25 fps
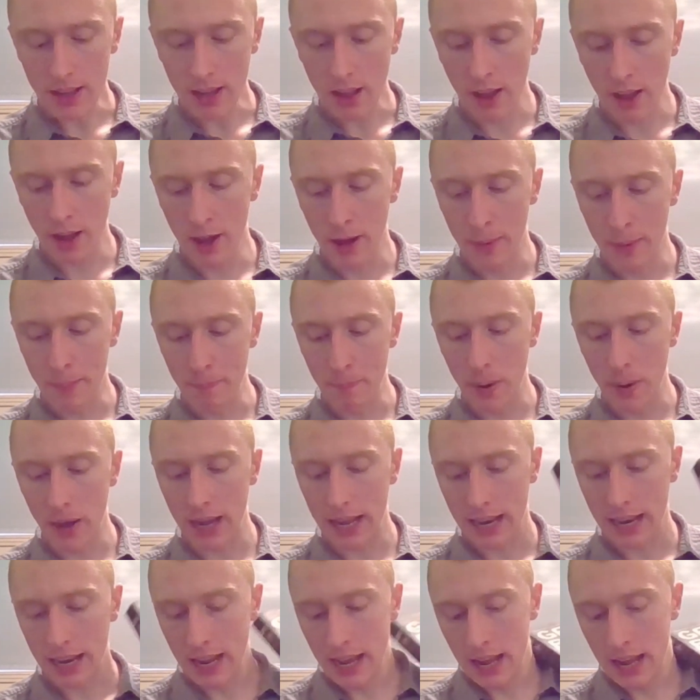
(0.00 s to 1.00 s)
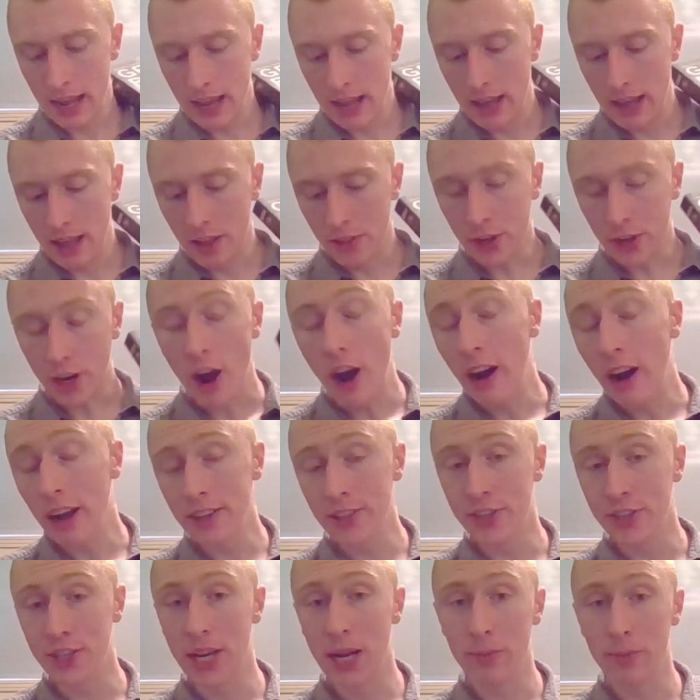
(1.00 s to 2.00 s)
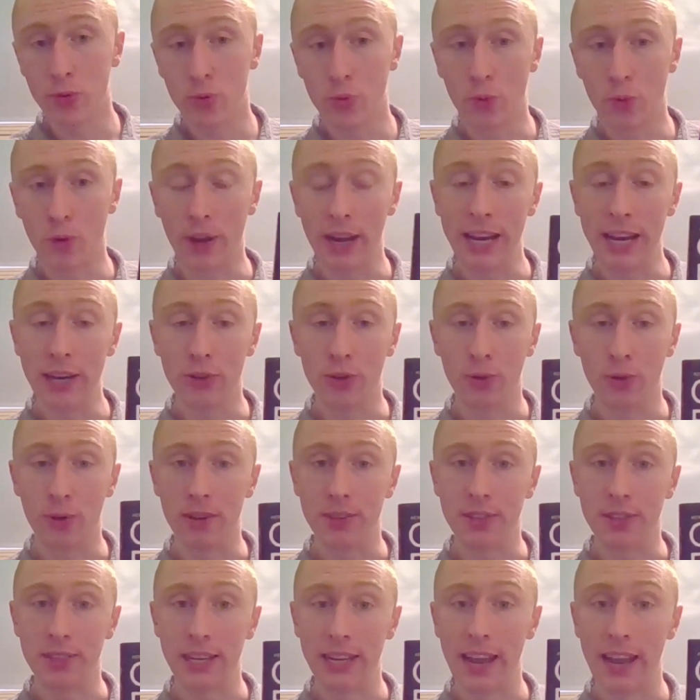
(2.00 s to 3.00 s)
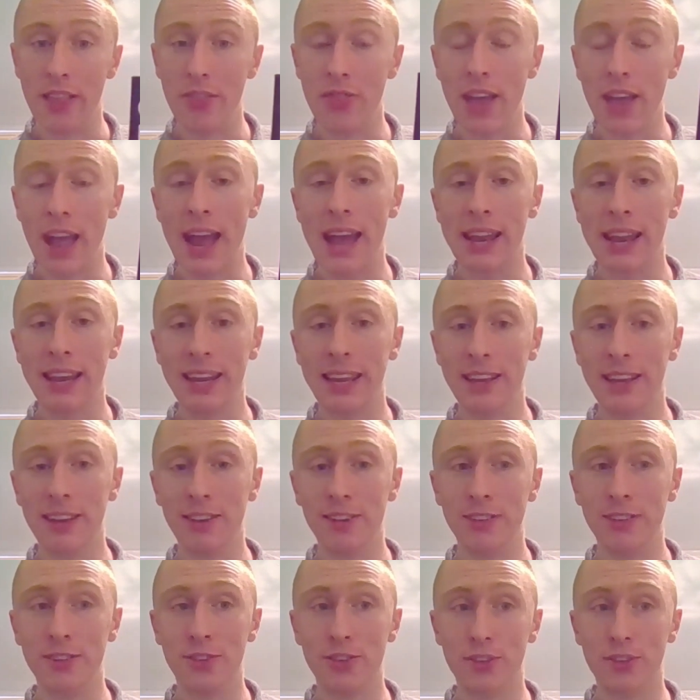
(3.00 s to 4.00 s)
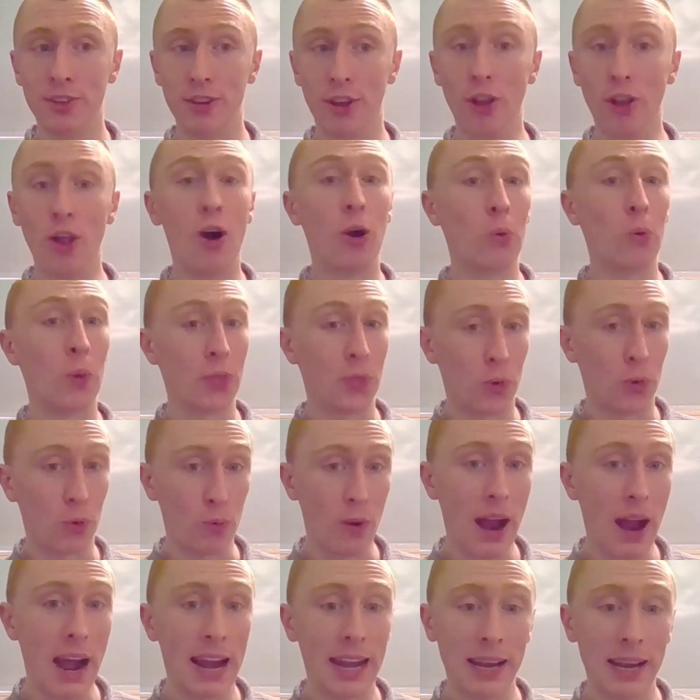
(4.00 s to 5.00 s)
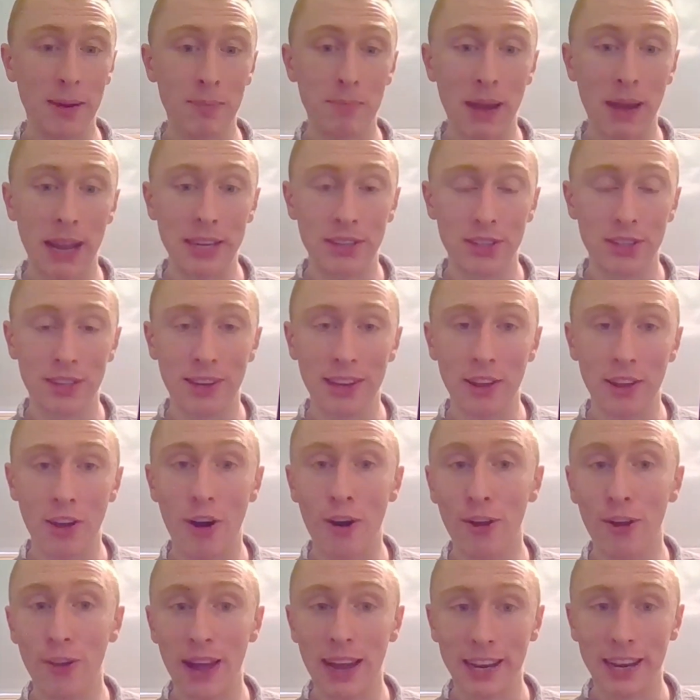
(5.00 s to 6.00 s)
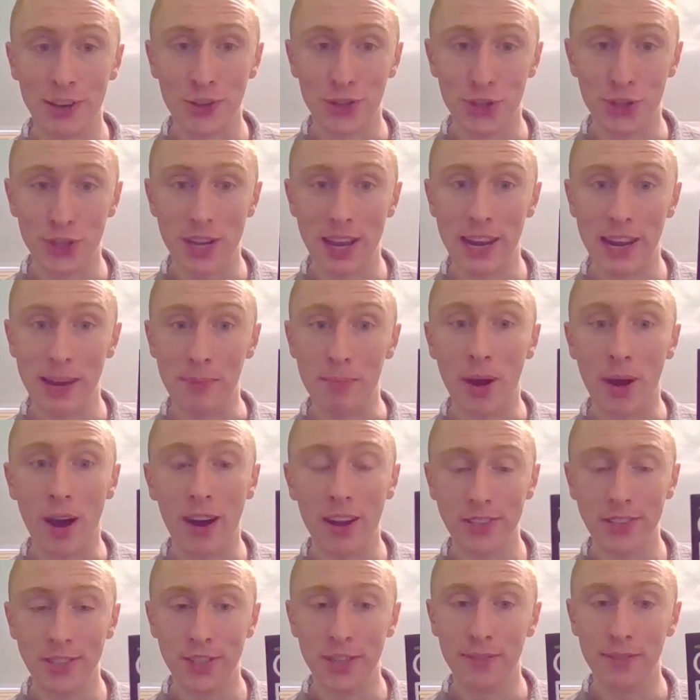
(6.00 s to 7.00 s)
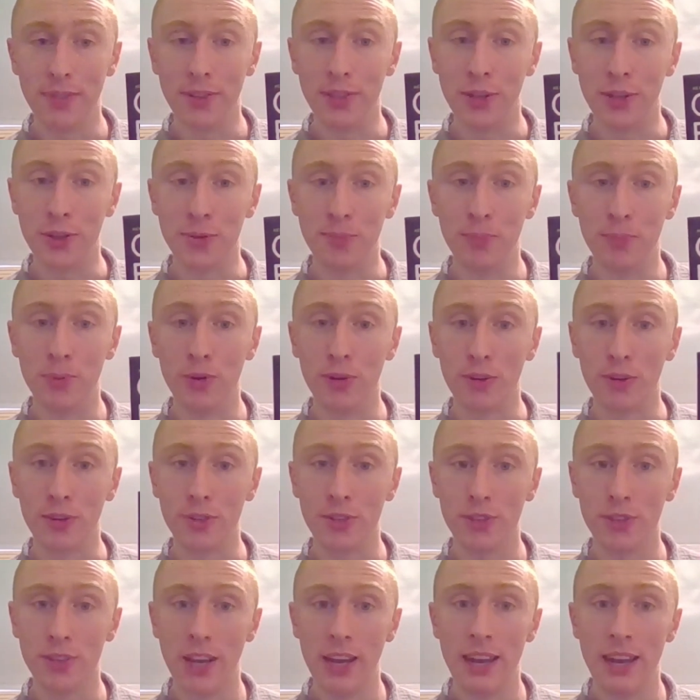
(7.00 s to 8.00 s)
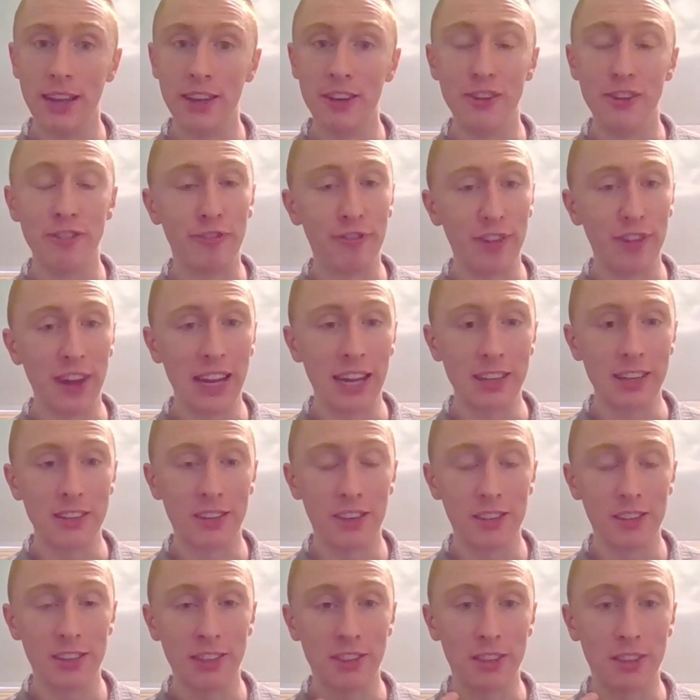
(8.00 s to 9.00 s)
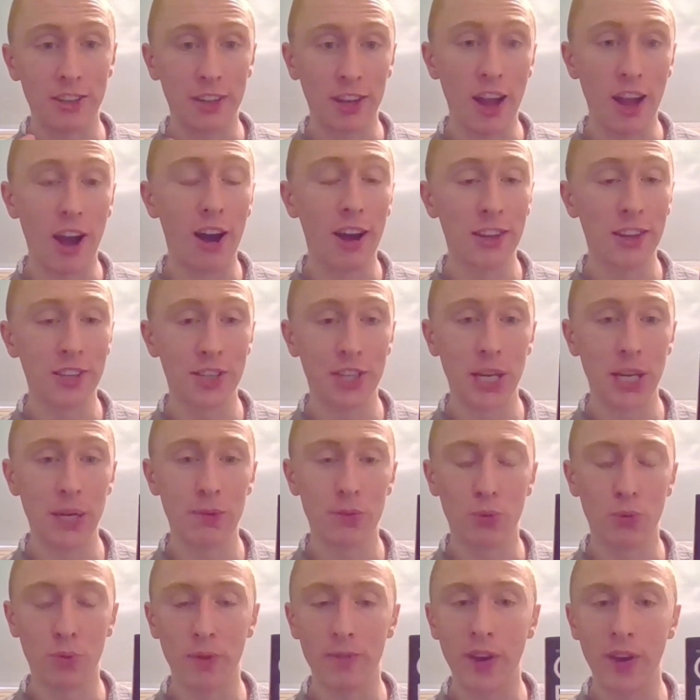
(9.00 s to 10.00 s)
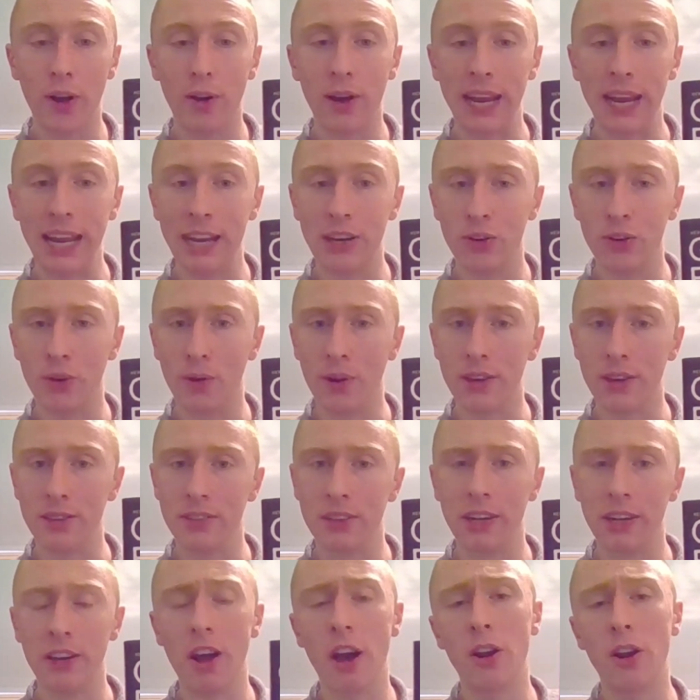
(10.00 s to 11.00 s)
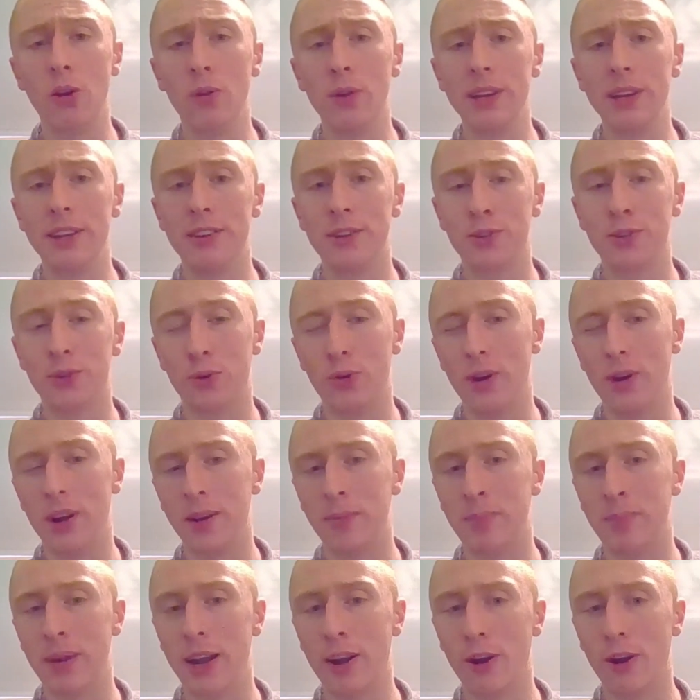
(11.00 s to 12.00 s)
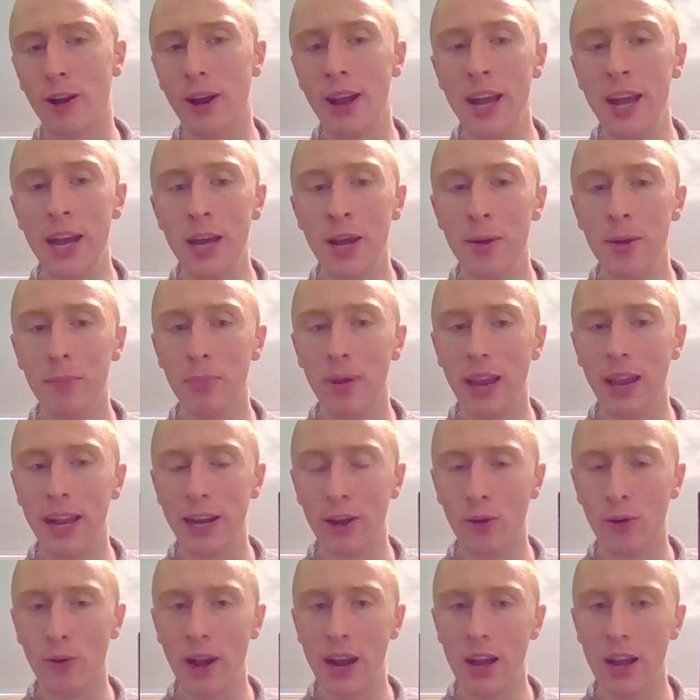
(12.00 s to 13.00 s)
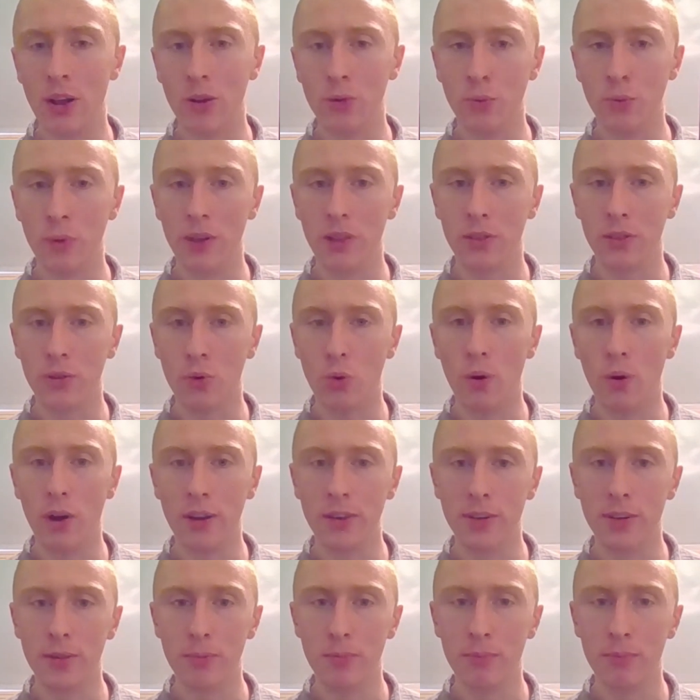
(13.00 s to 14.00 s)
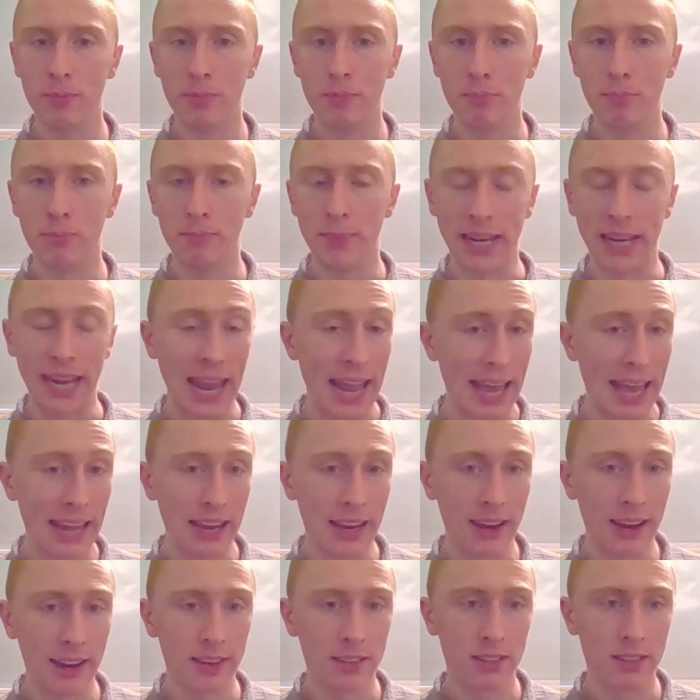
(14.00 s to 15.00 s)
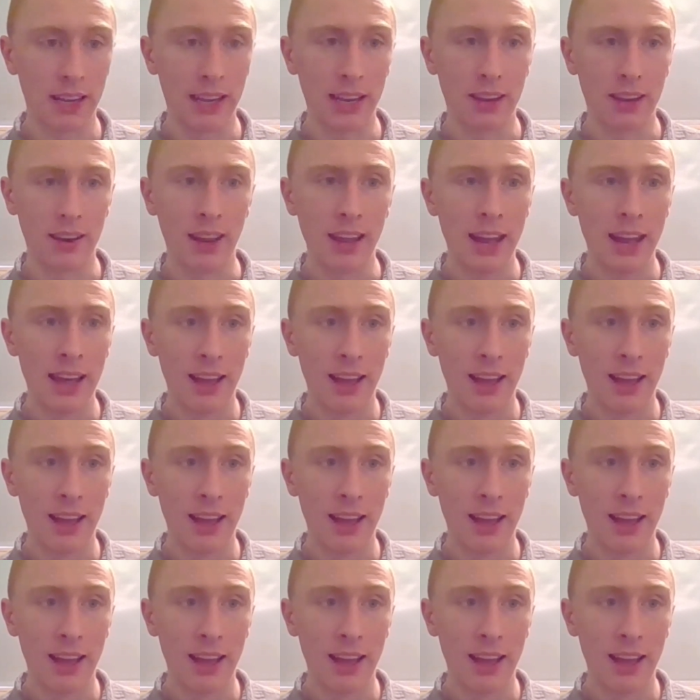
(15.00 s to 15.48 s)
But the concepts were interesting, and that is, along with the writing, basically all I can say positive in this book's defense is that the concepts were very interesting. Not only does Greg Bear play around with quantum mechanics and